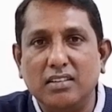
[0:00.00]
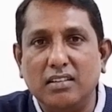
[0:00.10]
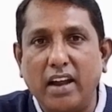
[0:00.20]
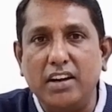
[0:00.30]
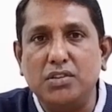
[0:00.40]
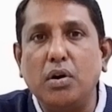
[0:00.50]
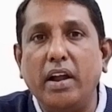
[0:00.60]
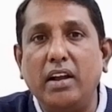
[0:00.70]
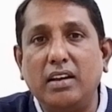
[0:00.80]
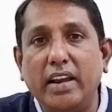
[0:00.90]
right? So
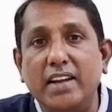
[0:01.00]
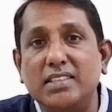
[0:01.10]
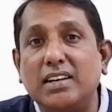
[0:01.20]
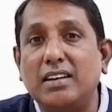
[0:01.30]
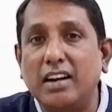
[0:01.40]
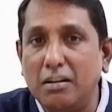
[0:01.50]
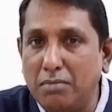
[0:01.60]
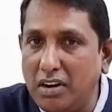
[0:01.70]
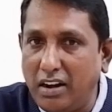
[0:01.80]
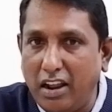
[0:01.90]
it creates a
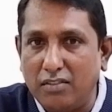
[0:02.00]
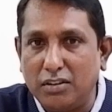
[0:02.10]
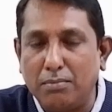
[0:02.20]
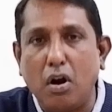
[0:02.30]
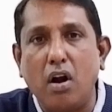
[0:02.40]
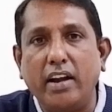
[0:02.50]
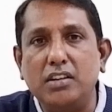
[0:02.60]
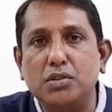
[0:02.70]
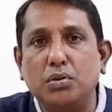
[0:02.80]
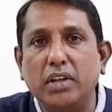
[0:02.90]
credibility of the
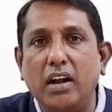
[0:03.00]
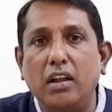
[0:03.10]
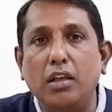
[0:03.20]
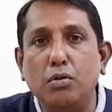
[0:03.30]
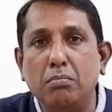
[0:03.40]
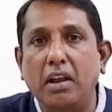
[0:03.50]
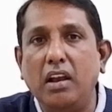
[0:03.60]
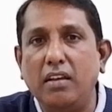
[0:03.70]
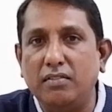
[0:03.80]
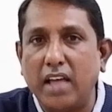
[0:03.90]
product so that you
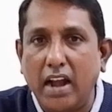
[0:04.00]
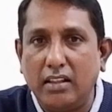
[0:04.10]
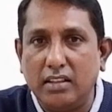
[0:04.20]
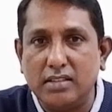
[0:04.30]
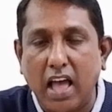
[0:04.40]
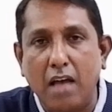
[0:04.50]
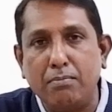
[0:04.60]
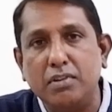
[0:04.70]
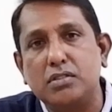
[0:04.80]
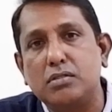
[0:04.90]
believe that this
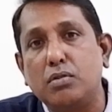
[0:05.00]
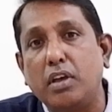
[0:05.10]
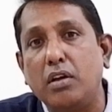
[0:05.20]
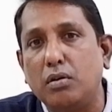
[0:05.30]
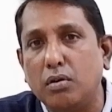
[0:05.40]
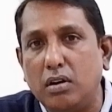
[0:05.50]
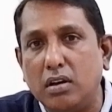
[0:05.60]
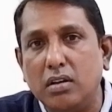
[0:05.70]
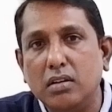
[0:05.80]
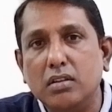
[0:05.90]
app is looking
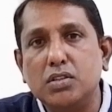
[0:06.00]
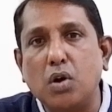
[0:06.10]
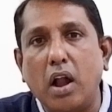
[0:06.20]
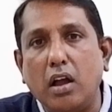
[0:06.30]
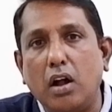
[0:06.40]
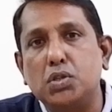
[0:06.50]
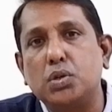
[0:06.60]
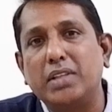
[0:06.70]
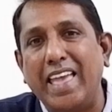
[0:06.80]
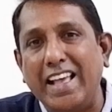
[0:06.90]
good. So and
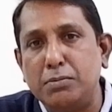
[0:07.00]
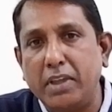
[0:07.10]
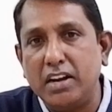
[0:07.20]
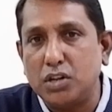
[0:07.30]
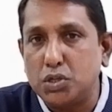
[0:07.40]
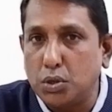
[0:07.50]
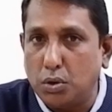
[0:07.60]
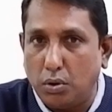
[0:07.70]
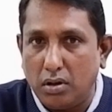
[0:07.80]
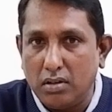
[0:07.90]
also the experience also
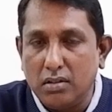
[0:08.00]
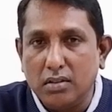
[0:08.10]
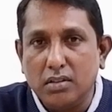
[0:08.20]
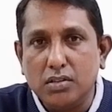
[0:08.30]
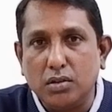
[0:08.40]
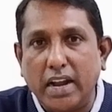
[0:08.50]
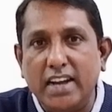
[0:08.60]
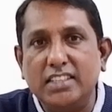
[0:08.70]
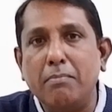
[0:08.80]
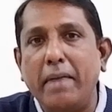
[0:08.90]
good. So
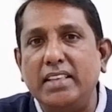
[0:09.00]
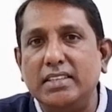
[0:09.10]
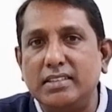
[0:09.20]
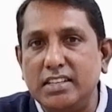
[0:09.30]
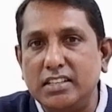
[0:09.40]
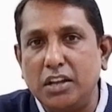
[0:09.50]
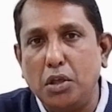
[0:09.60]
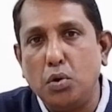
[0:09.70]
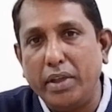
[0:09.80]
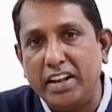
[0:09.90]
that is a major reason
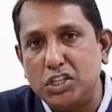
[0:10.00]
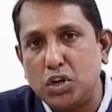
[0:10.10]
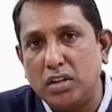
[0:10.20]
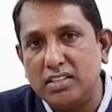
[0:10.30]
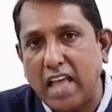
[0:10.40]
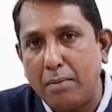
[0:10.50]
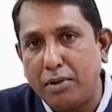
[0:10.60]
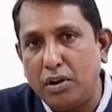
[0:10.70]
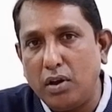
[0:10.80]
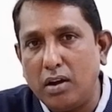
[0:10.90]
you install this app
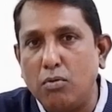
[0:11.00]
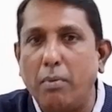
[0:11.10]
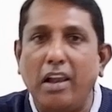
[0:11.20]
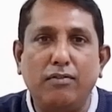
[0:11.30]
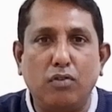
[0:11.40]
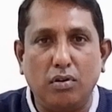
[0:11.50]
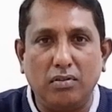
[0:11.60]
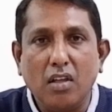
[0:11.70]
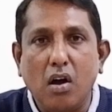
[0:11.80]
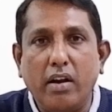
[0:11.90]
in your mobile phone.
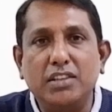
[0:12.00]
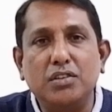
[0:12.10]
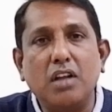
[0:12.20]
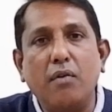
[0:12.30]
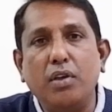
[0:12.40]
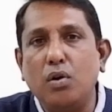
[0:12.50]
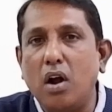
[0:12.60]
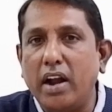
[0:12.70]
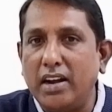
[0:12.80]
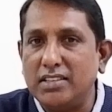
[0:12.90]
Alright, so now you
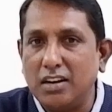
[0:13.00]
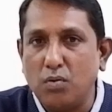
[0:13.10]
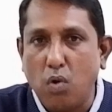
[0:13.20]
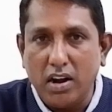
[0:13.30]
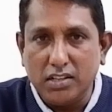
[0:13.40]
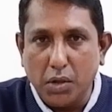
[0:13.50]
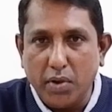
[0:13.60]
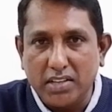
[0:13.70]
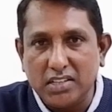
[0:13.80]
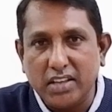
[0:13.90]
got to understand what is
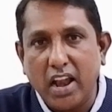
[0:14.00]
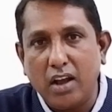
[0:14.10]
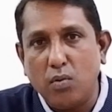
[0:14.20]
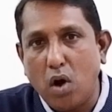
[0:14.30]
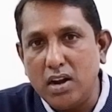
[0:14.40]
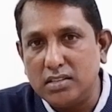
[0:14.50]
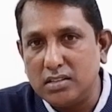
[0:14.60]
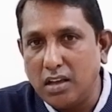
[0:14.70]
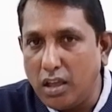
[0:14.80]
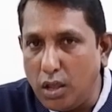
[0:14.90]
UX design and what
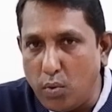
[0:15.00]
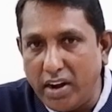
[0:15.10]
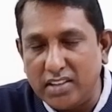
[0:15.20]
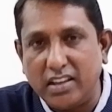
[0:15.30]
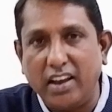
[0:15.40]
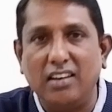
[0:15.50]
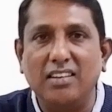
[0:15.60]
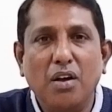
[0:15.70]
is UI design.